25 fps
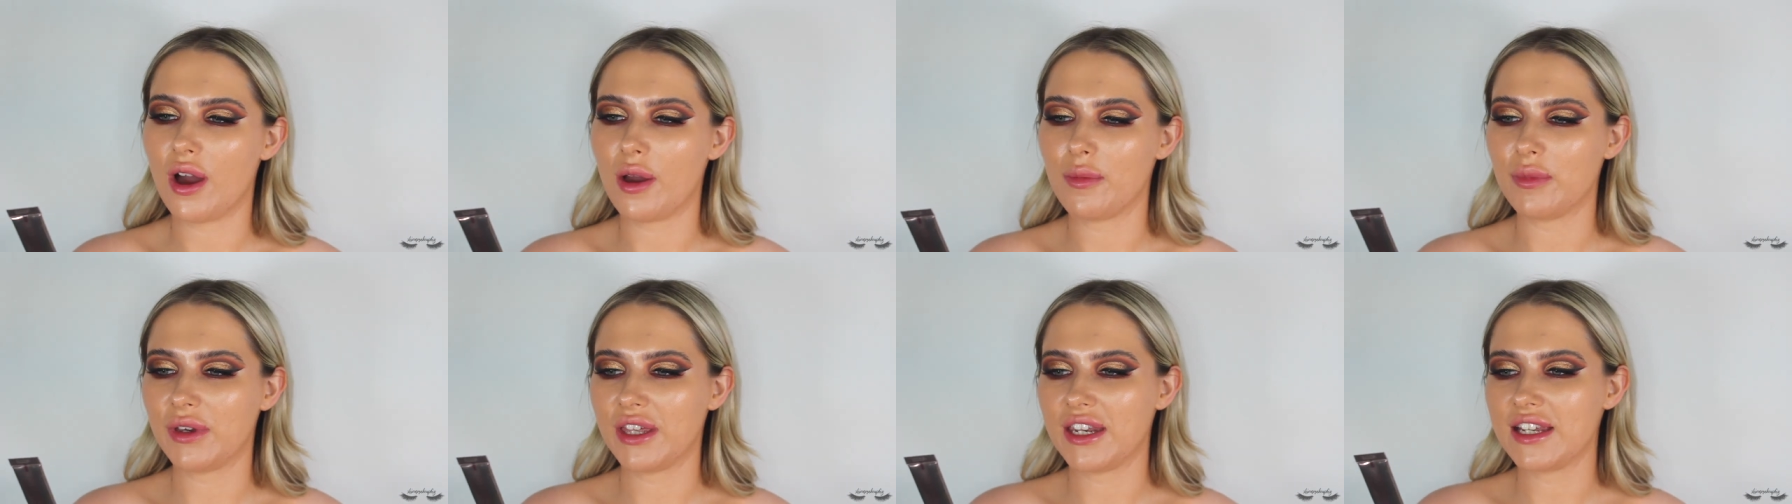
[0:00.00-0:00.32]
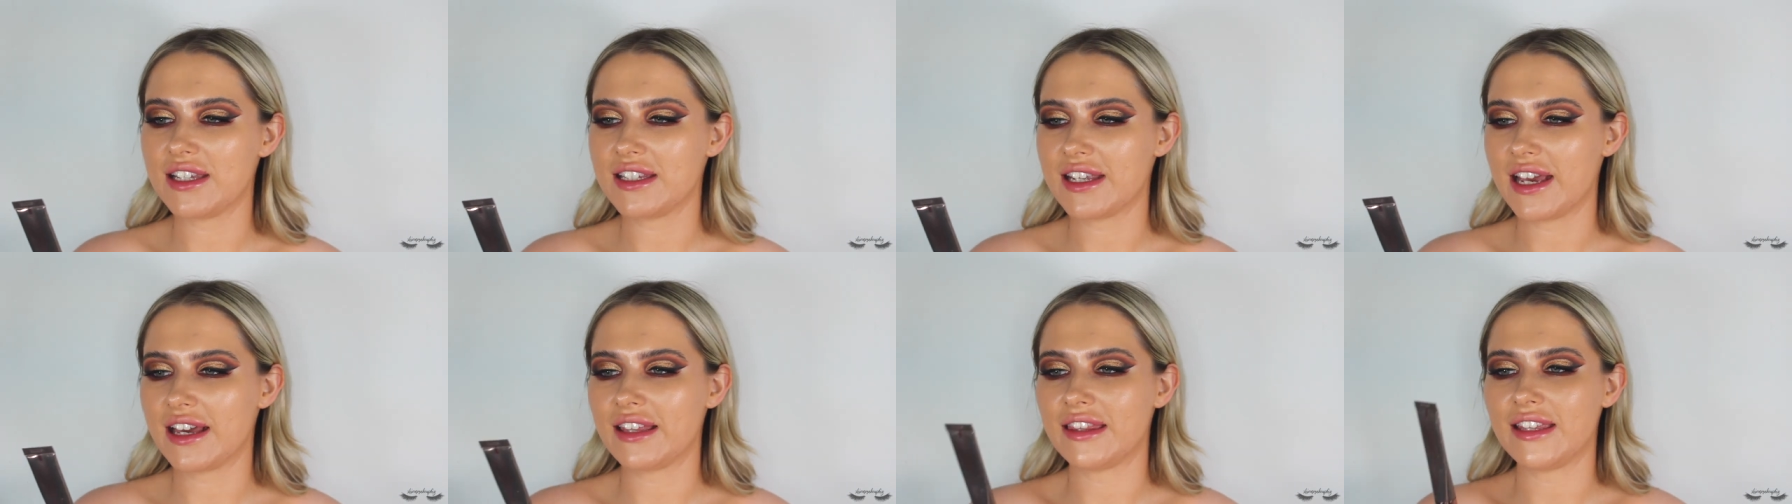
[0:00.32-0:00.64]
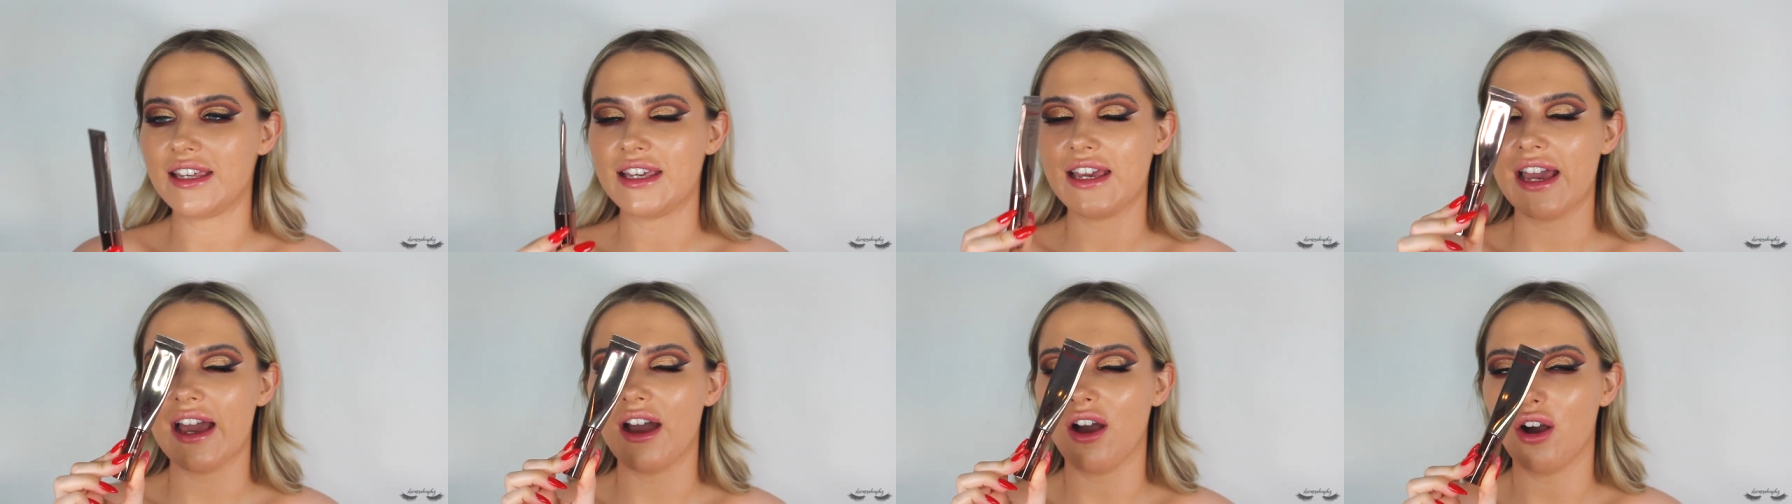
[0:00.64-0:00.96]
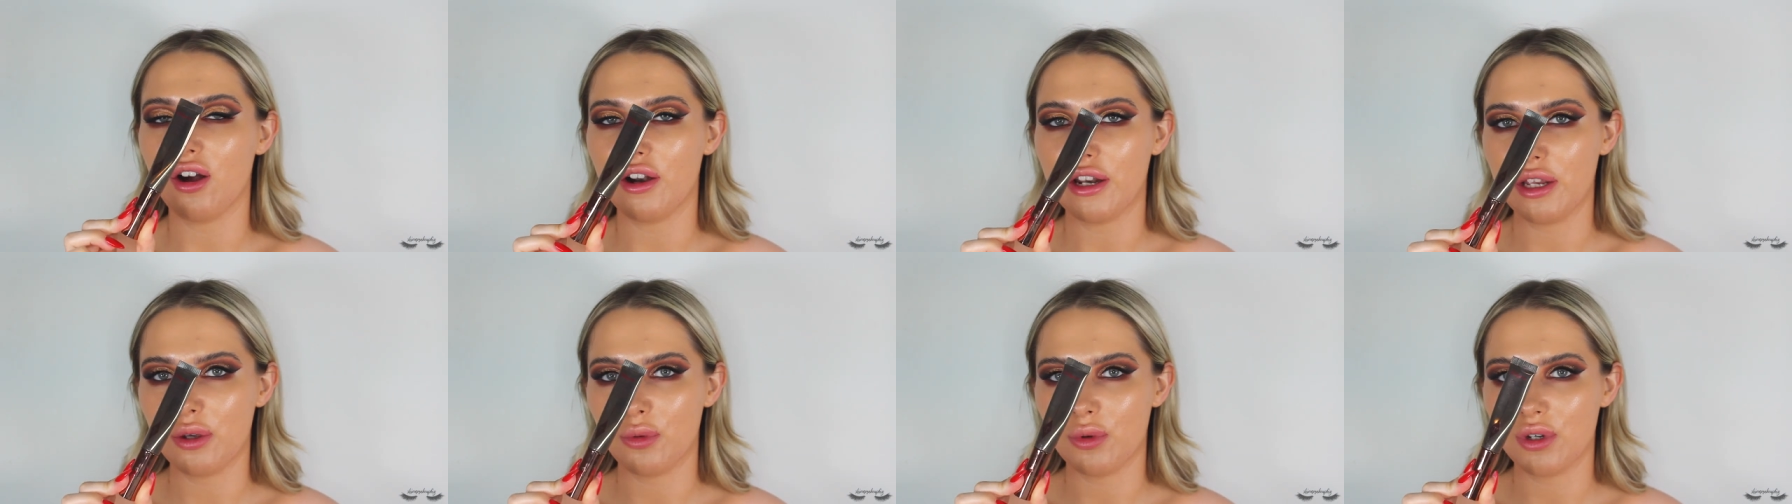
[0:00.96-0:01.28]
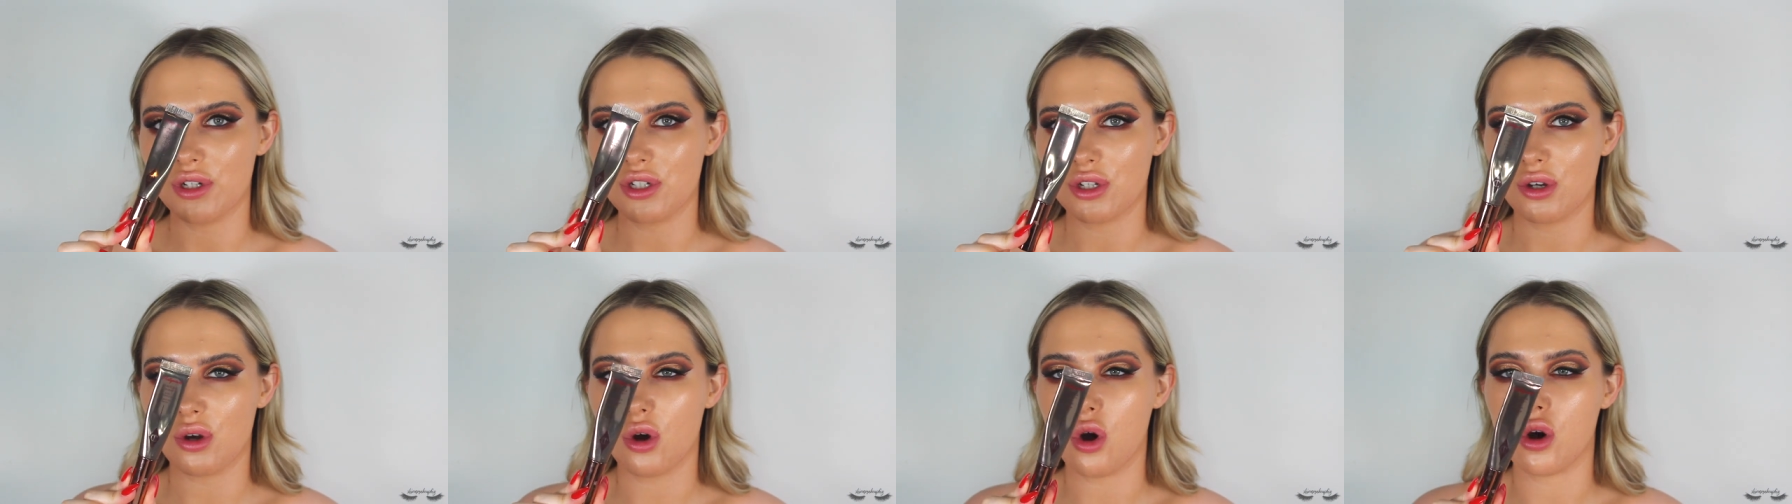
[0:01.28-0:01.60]
I'm going to take the
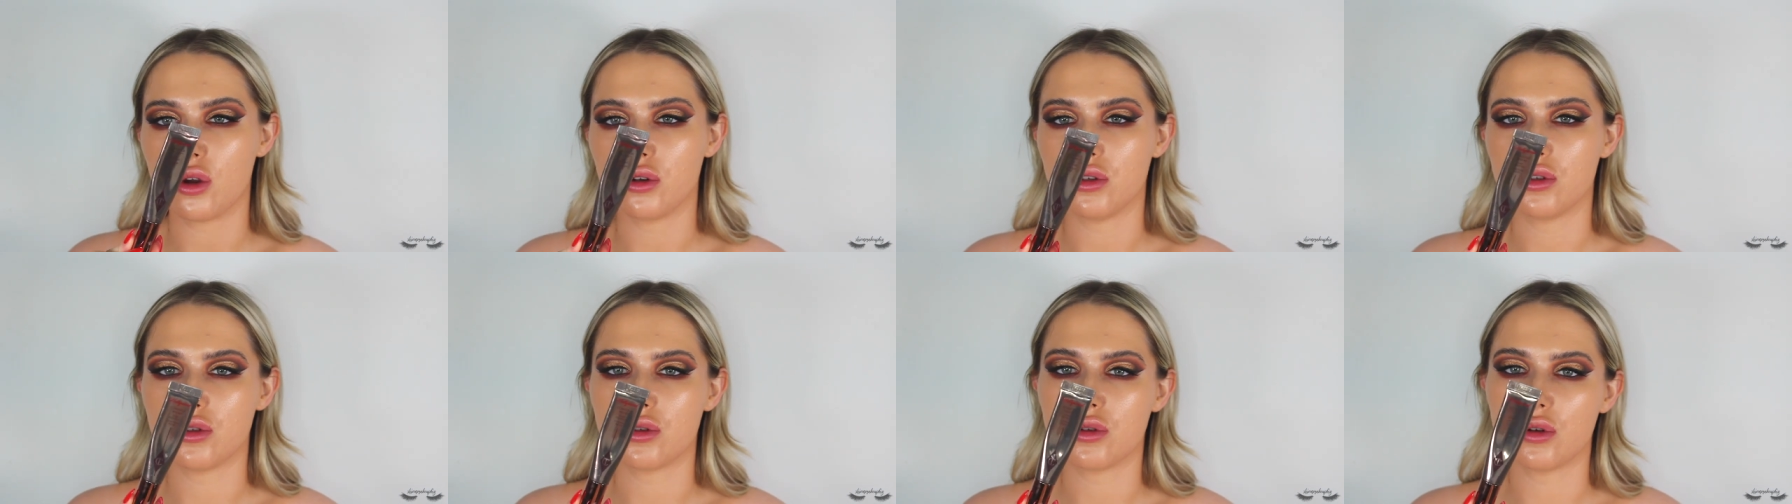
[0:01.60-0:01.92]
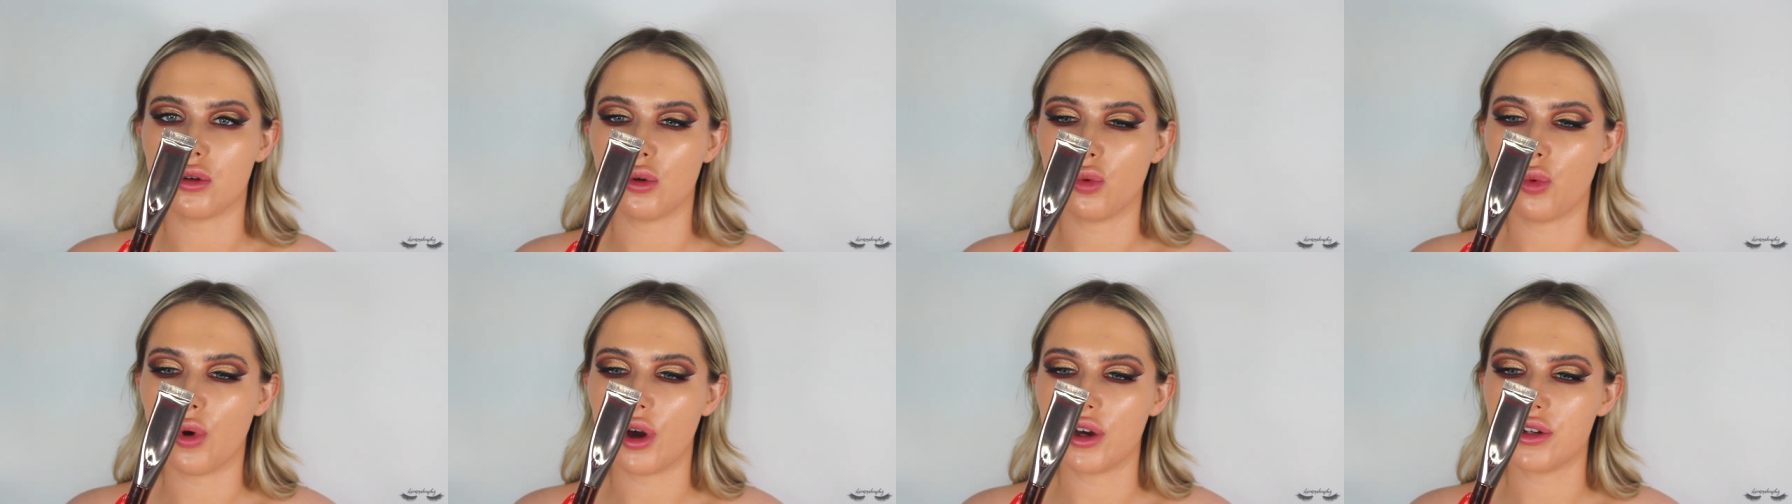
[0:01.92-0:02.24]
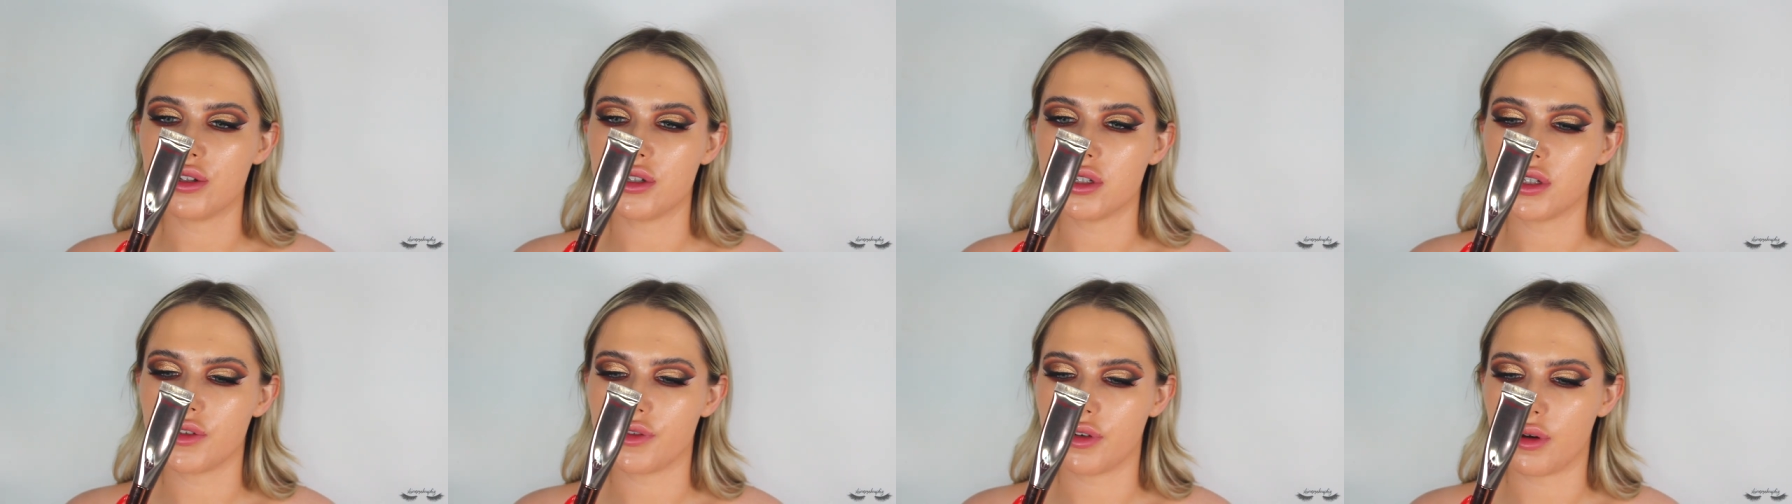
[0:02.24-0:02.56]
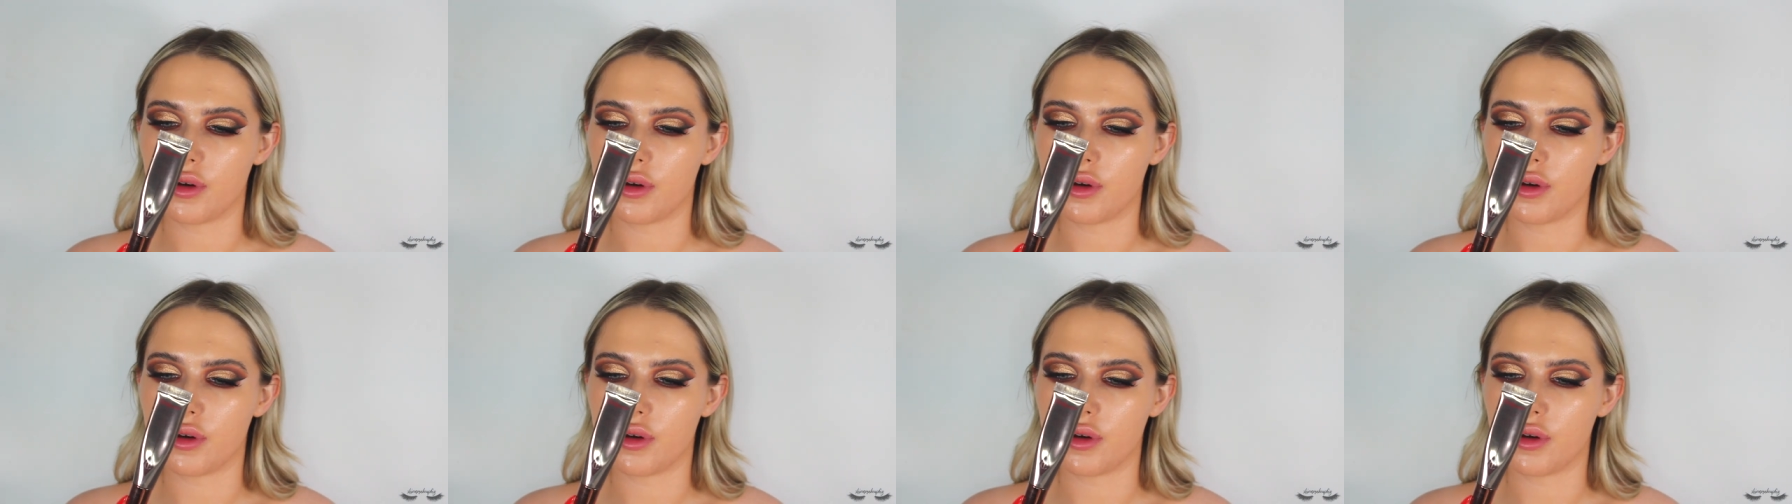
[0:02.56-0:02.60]
Hollywood Contour one